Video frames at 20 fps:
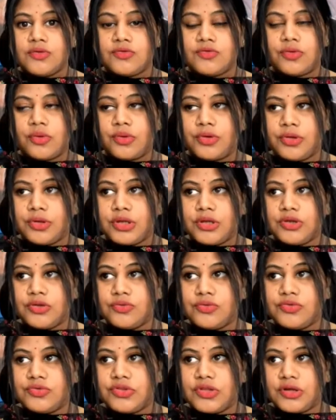So you can
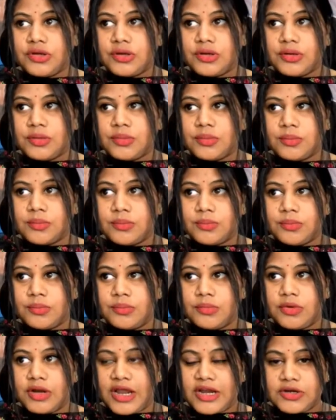use the
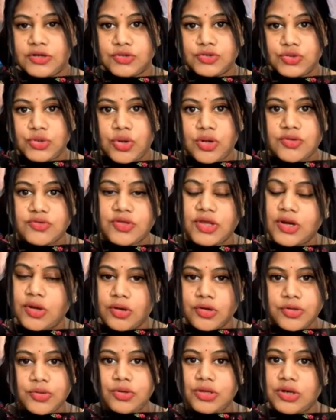nitrogen oxide
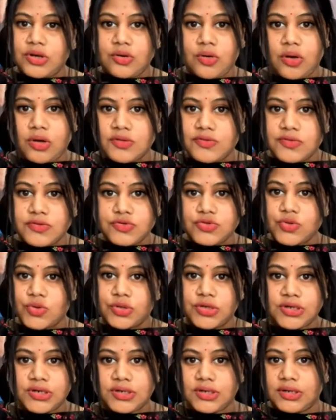or you can also
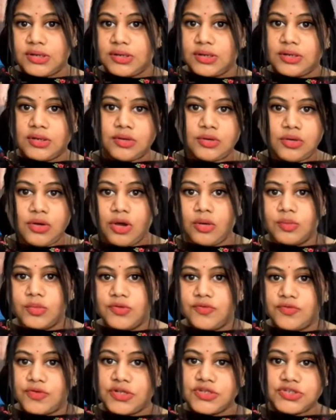store it in
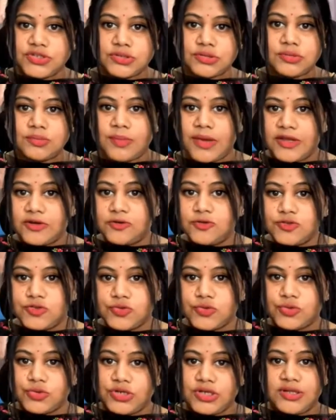normal fridge in minus
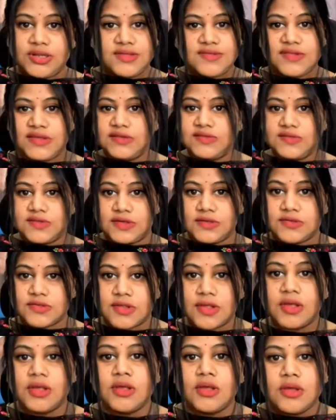2 degrees Celsius.
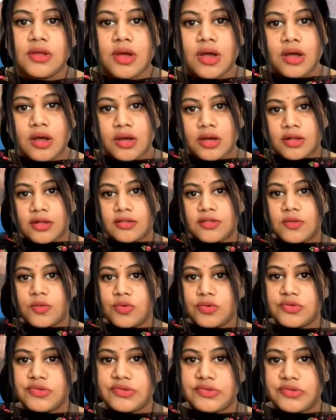
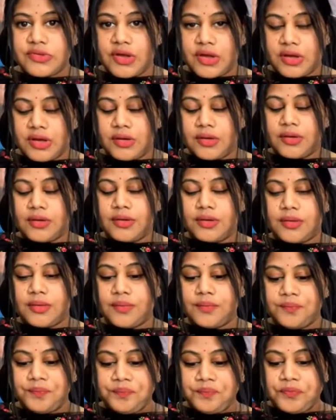Those,
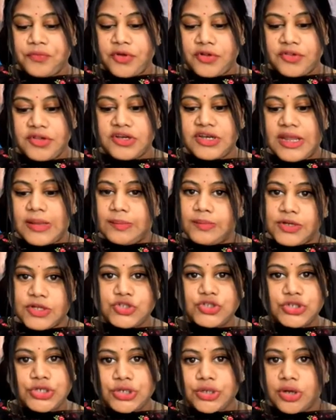the
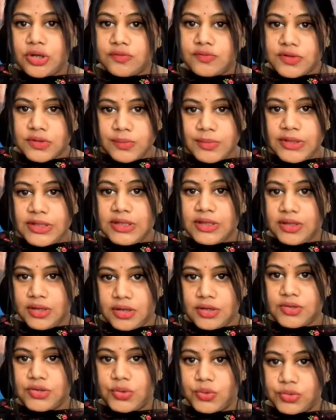temperature and all will be
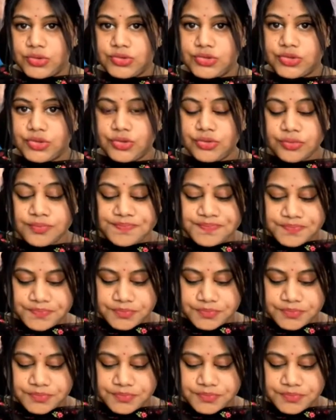told to you.